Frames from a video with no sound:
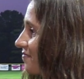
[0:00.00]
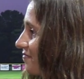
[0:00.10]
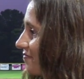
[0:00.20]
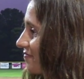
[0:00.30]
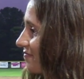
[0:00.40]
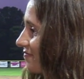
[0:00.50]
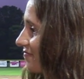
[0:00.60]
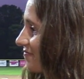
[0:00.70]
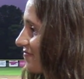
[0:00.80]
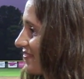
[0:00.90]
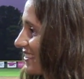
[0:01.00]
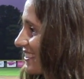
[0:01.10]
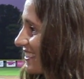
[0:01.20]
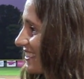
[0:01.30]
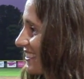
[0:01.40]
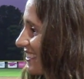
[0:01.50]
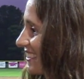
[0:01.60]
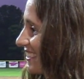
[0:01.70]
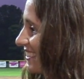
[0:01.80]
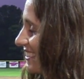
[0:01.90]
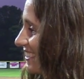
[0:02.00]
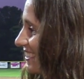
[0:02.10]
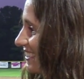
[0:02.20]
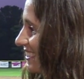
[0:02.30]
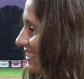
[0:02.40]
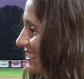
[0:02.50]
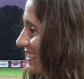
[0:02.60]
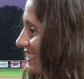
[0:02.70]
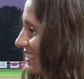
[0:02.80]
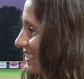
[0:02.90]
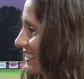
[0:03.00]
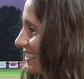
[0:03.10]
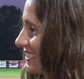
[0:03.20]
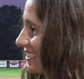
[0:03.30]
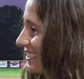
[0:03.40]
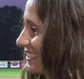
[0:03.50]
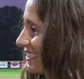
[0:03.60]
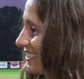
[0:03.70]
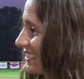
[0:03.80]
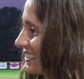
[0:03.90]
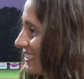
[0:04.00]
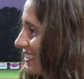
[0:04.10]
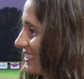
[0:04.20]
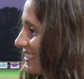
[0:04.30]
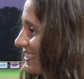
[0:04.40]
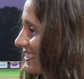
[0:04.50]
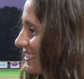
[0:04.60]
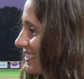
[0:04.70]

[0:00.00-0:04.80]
[no speech]